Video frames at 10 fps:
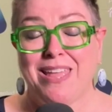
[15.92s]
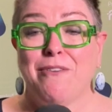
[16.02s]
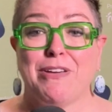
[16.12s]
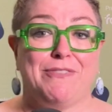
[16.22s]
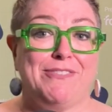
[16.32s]

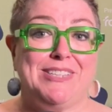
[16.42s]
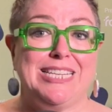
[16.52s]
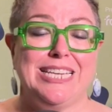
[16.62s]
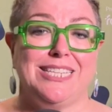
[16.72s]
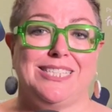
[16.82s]
For 50
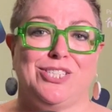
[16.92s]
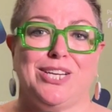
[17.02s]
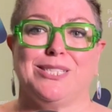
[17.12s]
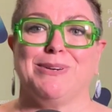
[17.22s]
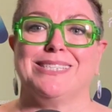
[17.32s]
years,
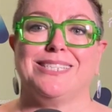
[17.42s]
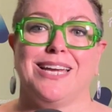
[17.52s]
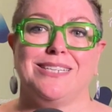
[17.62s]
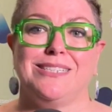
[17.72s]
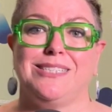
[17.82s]
GS1
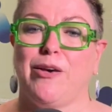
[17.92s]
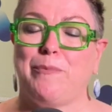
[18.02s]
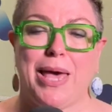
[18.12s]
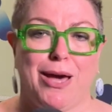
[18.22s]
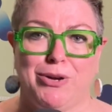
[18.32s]
standards have
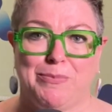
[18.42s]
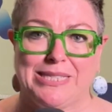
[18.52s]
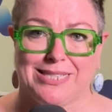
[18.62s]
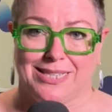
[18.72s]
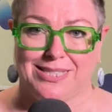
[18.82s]
powered
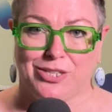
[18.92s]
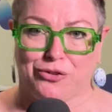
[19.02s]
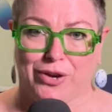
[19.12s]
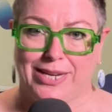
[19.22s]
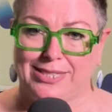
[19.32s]
business to
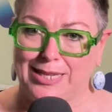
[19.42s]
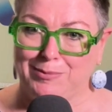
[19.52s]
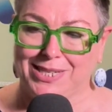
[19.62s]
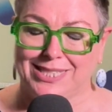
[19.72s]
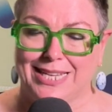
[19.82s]
trade
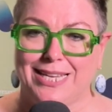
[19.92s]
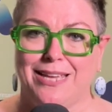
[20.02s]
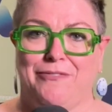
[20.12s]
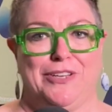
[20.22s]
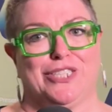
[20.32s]
seamlessly,
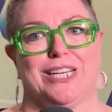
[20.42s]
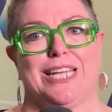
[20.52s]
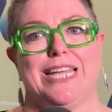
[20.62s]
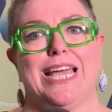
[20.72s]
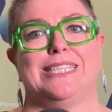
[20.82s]

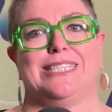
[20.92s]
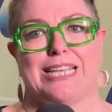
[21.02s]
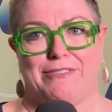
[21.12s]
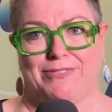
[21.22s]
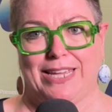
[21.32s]
efficiently and
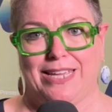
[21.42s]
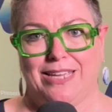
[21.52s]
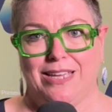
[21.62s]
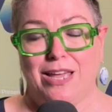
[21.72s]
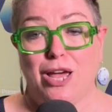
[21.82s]
safely.
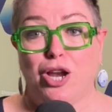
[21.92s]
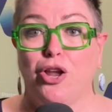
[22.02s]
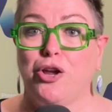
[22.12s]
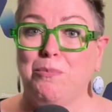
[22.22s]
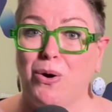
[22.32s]

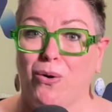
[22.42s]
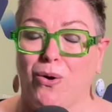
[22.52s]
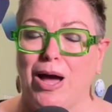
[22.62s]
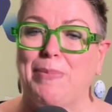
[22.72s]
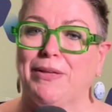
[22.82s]
Learn more
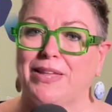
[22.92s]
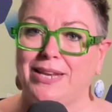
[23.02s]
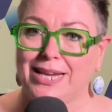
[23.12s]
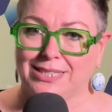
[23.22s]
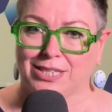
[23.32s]
about the
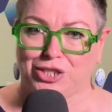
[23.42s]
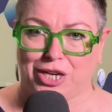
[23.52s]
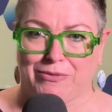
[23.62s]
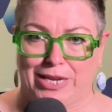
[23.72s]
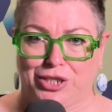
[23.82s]
next
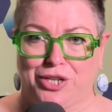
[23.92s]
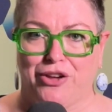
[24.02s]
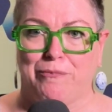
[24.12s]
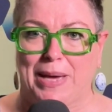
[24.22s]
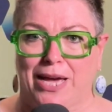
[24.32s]
generation
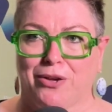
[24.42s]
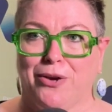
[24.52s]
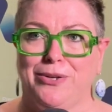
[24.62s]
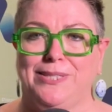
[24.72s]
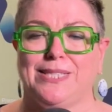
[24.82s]
of
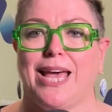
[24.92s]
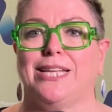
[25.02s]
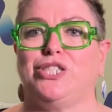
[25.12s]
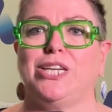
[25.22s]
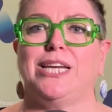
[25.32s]
barcodes
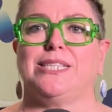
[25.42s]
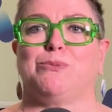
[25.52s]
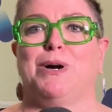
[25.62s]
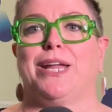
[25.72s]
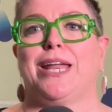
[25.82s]
at
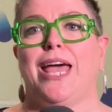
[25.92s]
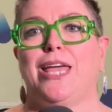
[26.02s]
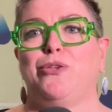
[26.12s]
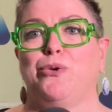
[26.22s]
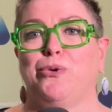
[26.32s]

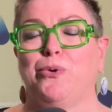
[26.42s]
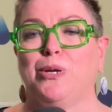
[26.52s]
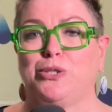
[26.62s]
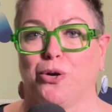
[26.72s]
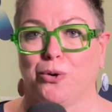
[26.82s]

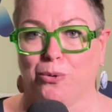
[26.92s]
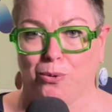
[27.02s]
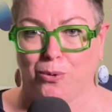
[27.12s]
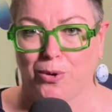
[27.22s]
gs1au.org.